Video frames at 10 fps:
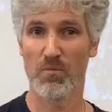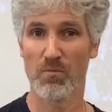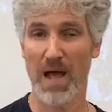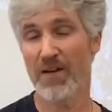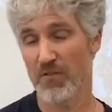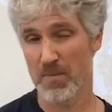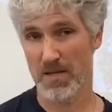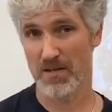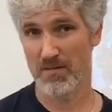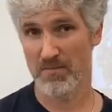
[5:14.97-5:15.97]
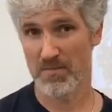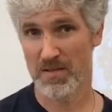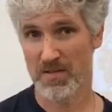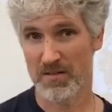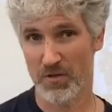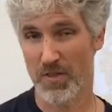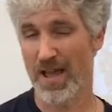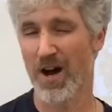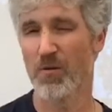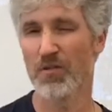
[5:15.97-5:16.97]
half a beat. So they
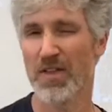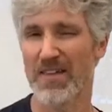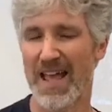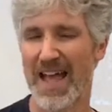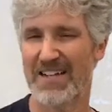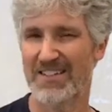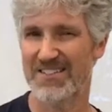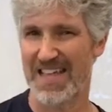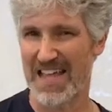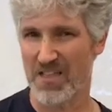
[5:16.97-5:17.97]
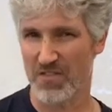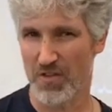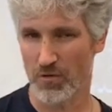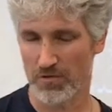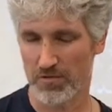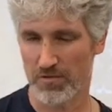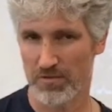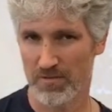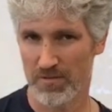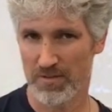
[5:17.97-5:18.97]
almost, they act as eighth notes
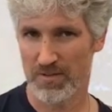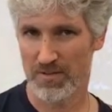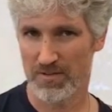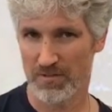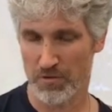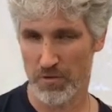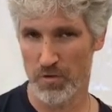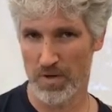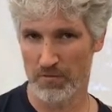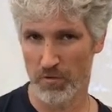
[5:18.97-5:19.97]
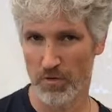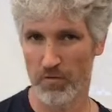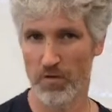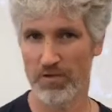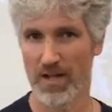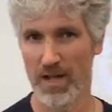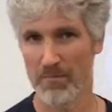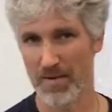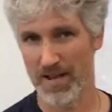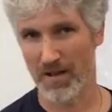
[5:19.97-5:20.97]
do in 4-4 time,
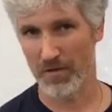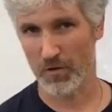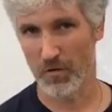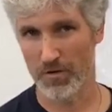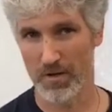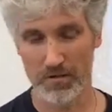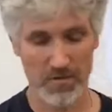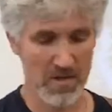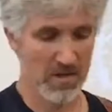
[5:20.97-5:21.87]
but now they're quarter notes.